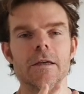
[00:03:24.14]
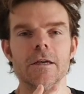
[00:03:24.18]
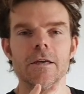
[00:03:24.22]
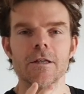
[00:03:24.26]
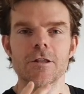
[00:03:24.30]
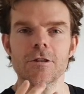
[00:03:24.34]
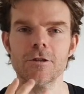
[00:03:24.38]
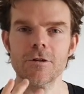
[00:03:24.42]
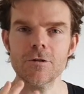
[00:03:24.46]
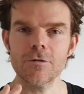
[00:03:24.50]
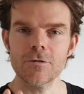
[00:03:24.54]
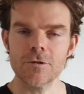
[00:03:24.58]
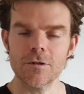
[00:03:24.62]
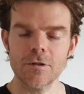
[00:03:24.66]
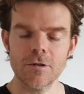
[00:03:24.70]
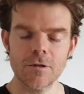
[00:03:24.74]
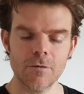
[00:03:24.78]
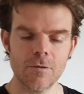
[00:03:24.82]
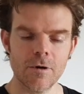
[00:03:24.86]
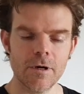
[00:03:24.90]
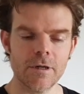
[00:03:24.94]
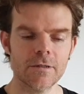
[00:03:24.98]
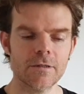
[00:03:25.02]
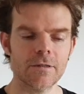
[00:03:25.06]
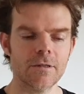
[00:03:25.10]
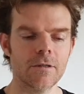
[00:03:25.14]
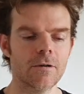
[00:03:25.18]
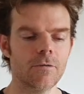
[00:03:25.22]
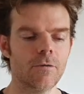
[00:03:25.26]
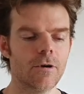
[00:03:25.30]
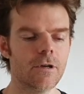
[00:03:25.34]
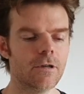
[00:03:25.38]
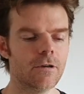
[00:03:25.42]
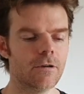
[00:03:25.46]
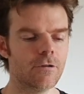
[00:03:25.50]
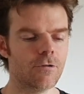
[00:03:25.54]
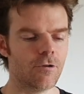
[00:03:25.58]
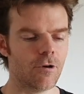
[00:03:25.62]
those are the ones that when
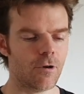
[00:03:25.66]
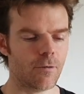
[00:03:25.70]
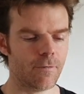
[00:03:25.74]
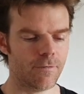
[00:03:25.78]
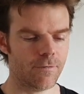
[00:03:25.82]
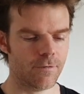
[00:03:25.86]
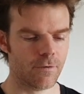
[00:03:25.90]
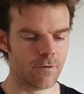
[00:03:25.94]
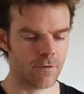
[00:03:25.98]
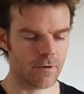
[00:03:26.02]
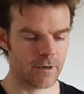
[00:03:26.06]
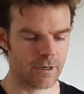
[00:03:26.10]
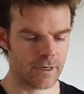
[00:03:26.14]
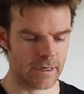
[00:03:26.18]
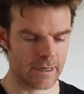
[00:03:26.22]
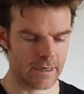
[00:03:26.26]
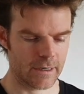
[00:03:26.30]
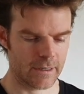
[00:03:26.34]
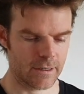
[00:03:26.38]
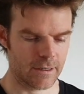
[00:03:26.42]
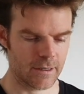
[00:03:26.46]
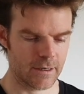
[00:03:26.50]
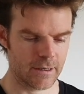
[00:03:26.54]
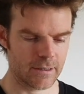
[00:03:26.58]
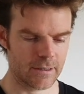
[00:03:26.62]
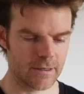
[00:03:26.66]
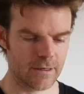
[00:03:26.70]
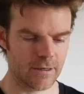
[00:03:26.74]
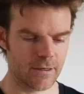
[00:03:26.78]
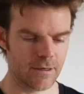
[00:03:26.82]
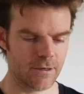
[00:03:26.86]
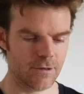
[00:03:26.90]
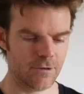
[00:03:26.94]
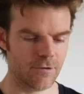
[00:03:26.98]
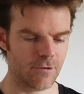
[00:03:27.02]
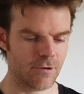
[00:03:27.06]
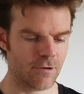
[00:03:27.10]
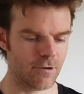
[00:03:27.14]
you drop forward like this,
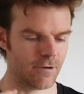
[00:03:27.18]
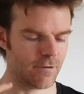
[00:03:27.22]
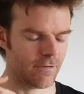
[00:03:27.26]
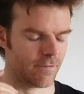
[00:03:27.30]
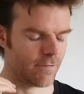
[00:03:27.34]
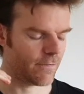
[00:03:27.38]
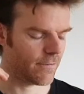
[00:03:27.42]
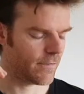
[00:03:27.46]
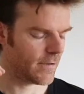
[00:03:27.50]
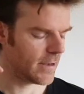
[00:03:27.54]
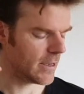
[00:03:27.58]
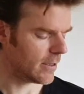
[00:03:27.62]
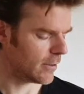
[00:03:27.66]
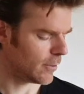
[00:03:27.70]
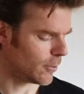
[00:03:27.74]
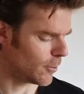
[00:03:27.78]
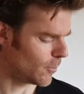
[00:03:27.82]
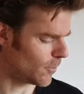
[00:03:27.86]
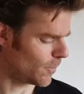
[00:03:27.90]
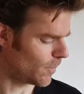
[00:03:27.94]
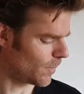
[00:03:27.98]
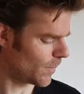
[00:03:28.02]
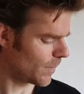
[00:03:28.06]
you're going to feel them.